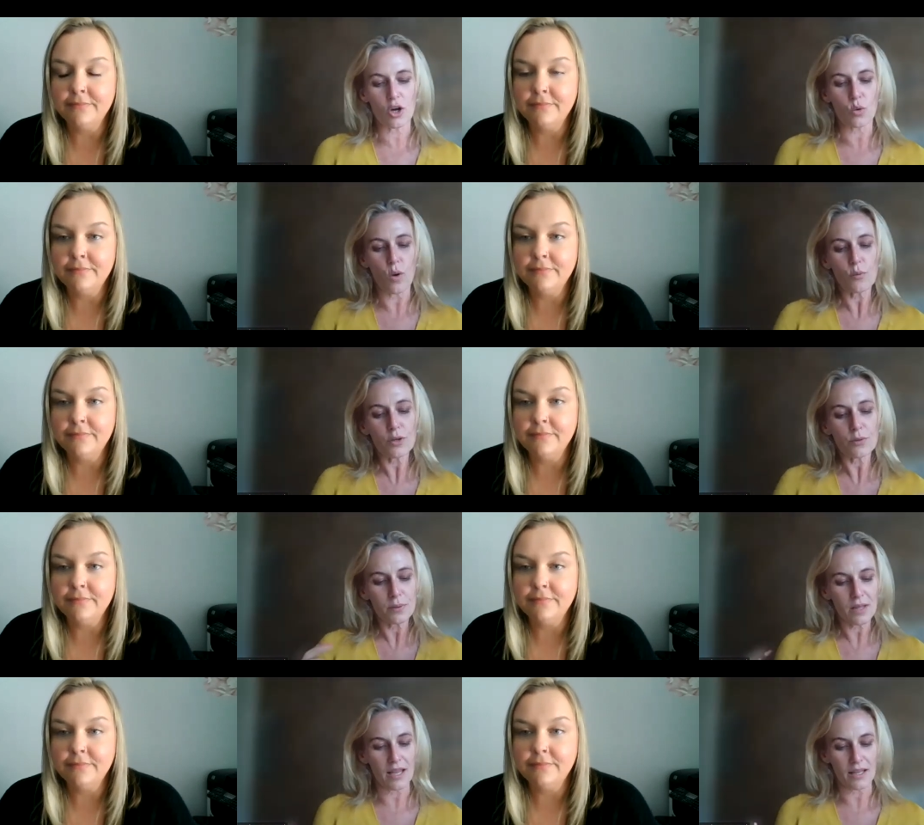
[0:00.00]
Speaker 1: ago. What were your
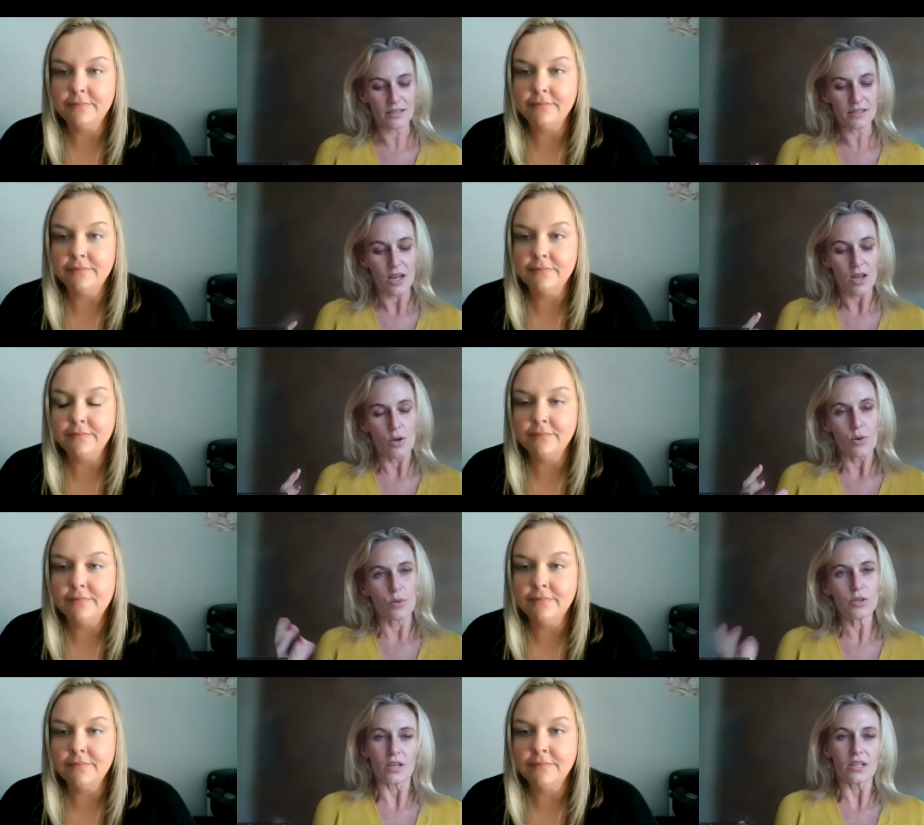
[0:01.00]
plans
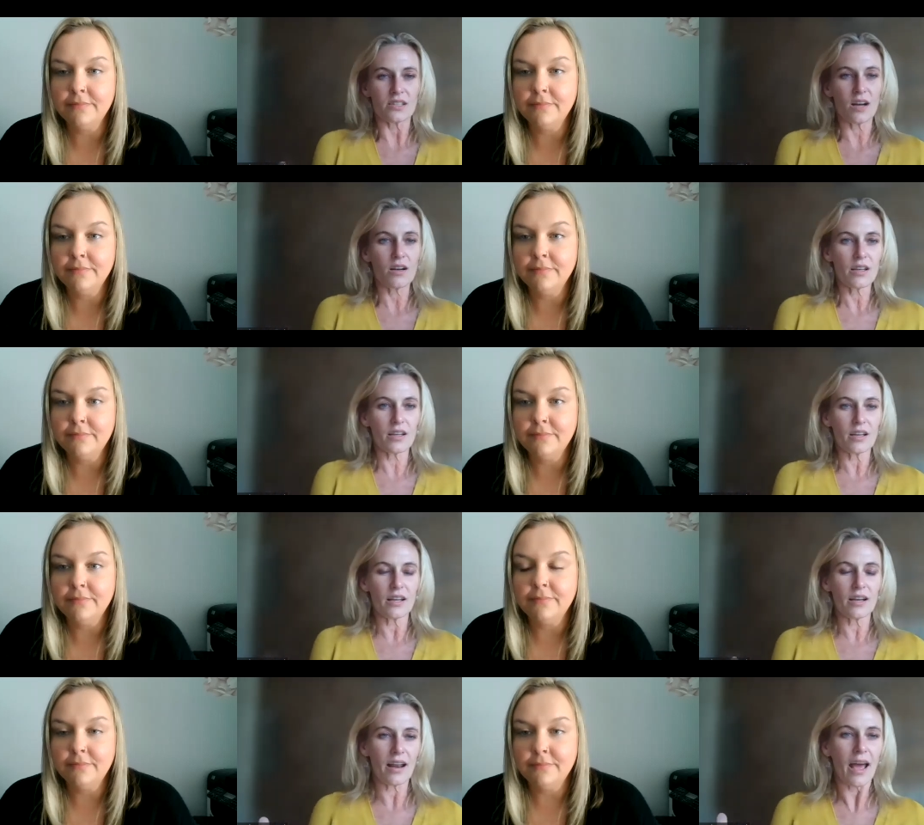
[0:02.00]
when you guys started,
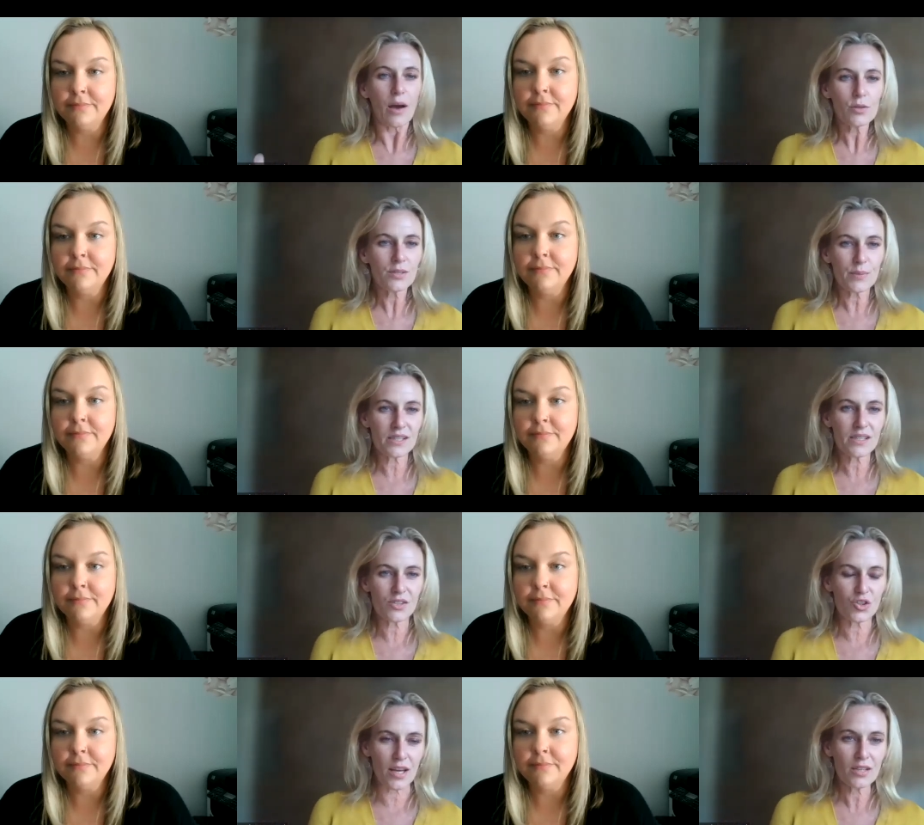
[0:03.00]
and how has business
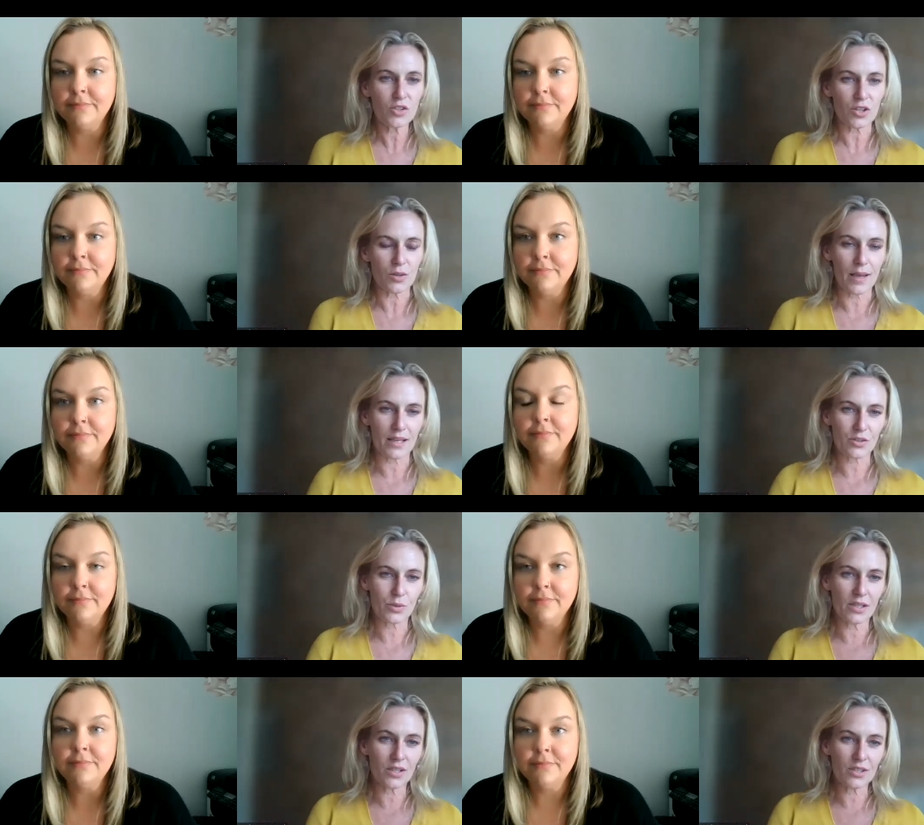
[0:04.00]
changed in the past 3
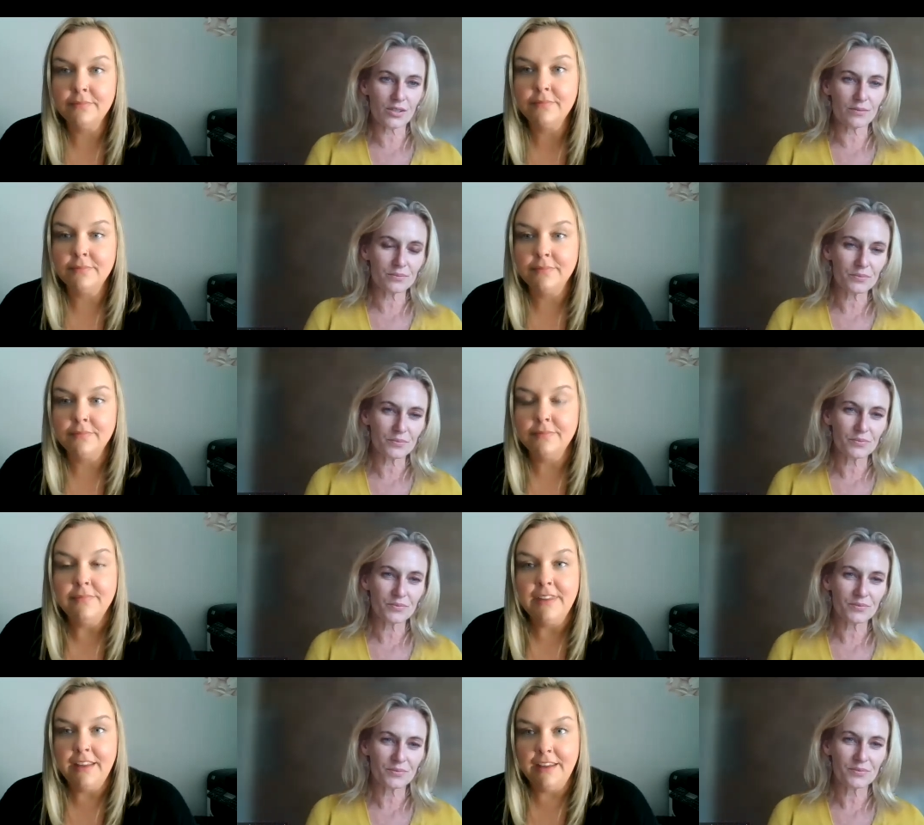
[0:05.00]
years?
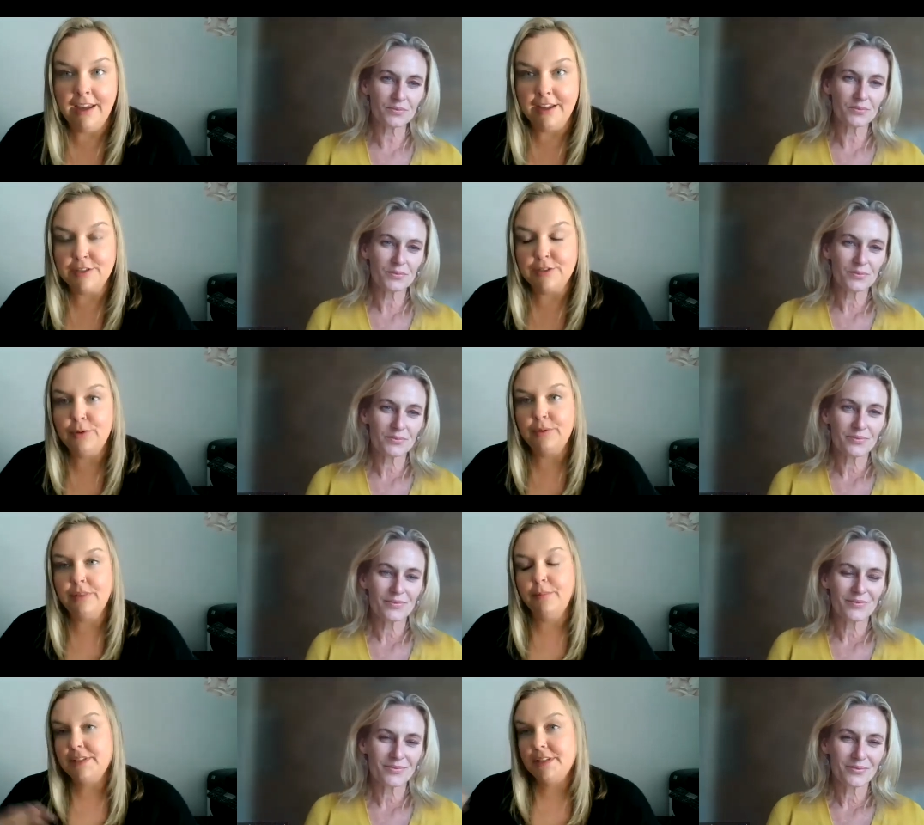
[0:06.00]
Speaker 2: Yeah, so the
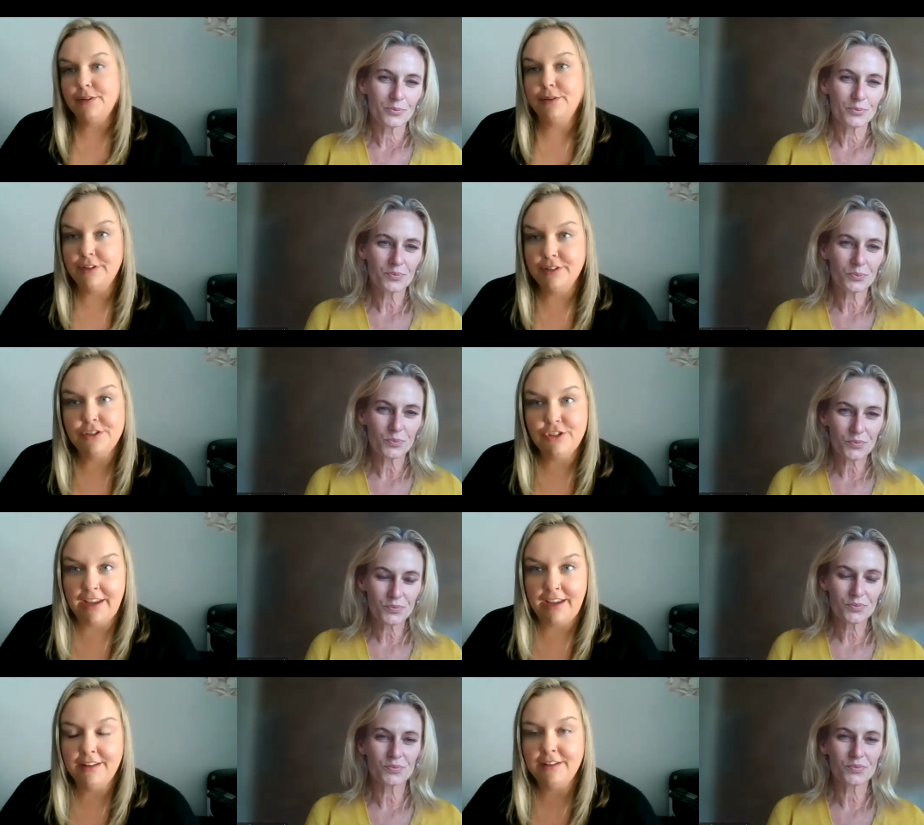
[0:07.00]
business owner is
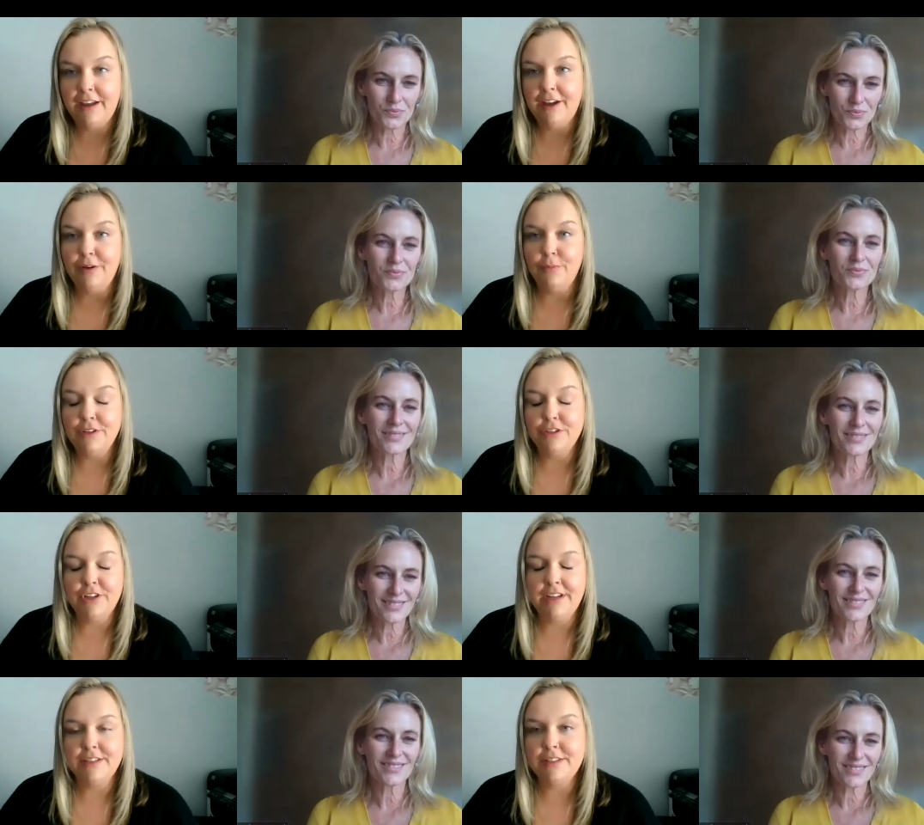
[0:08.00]
Jay. When
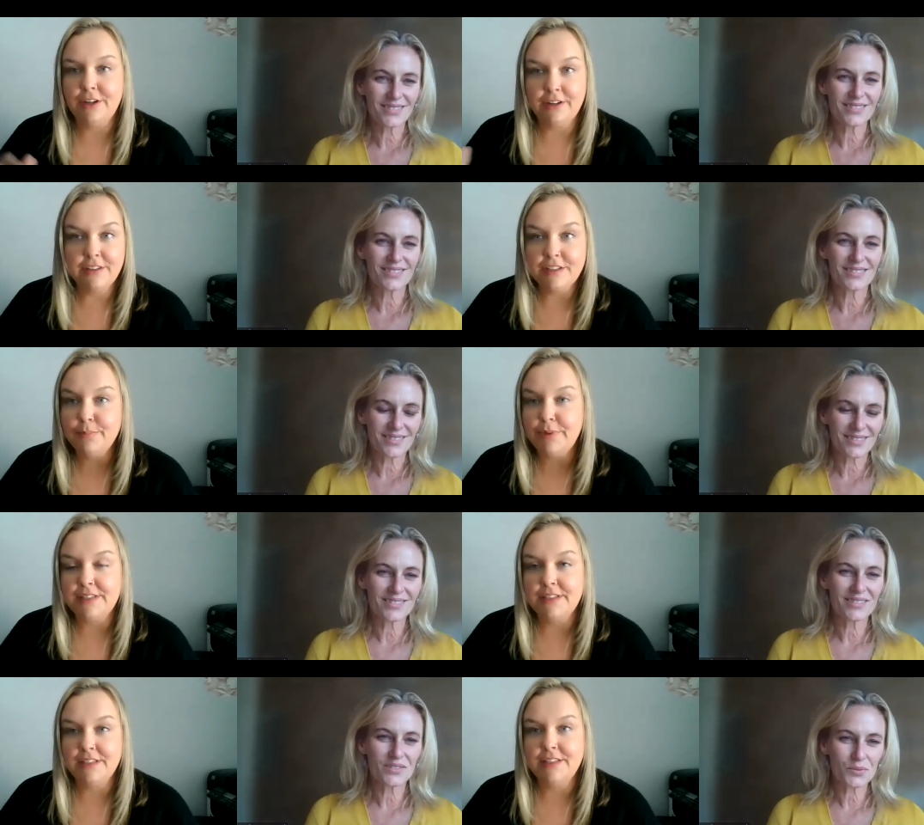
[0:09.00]
Jay started this
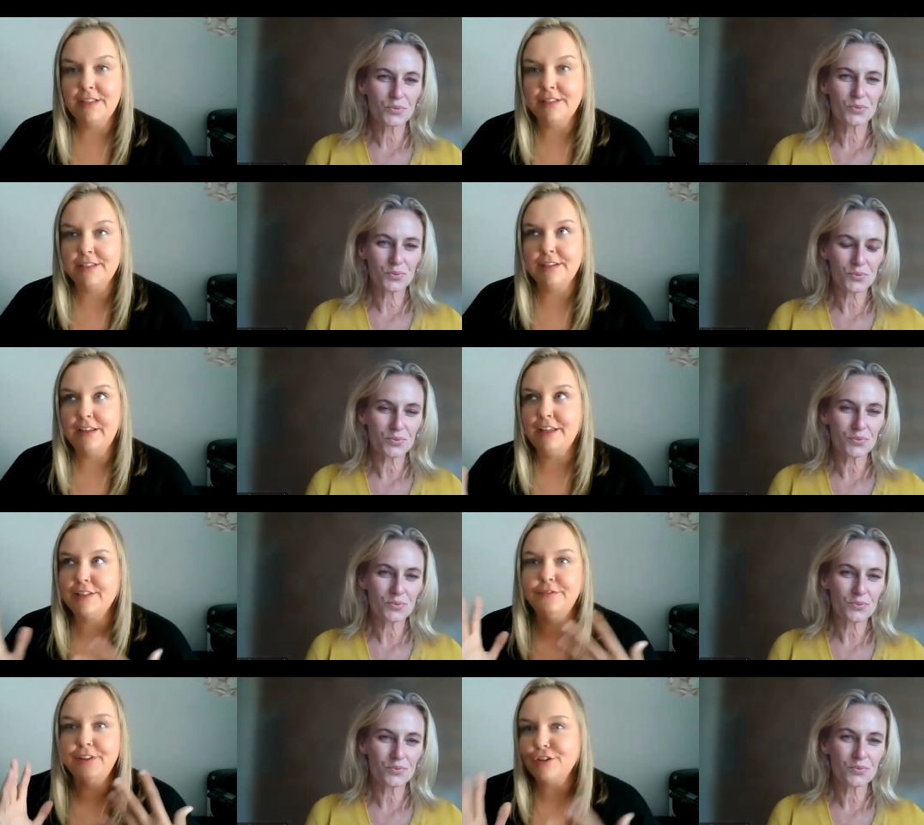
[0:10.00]
business, his
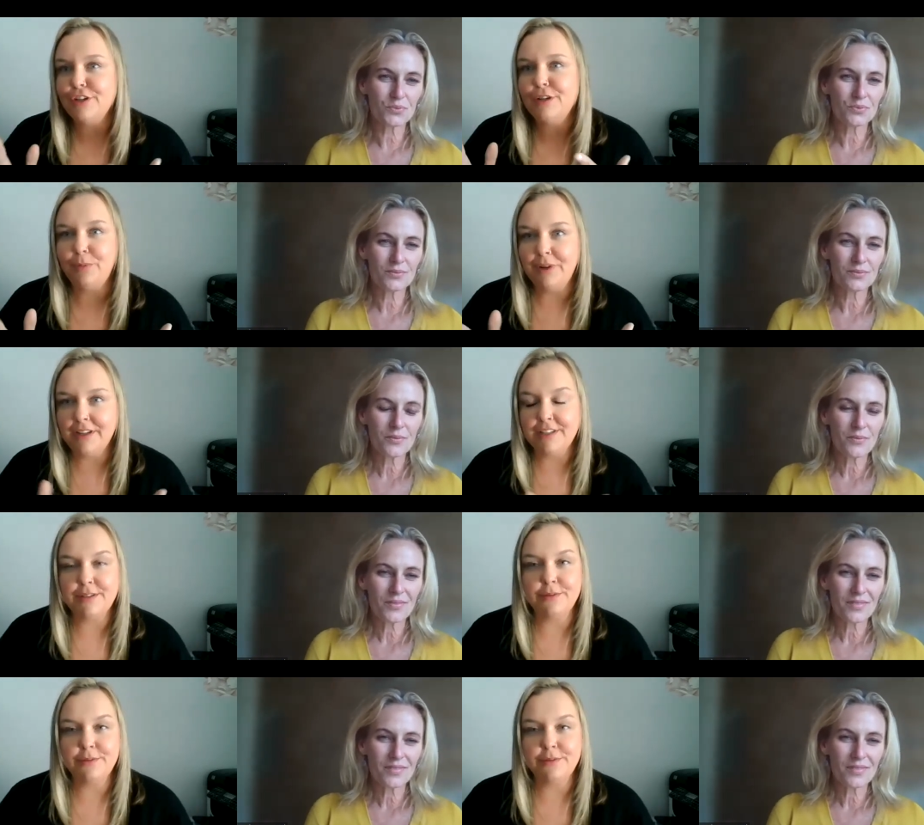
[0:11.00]
vision was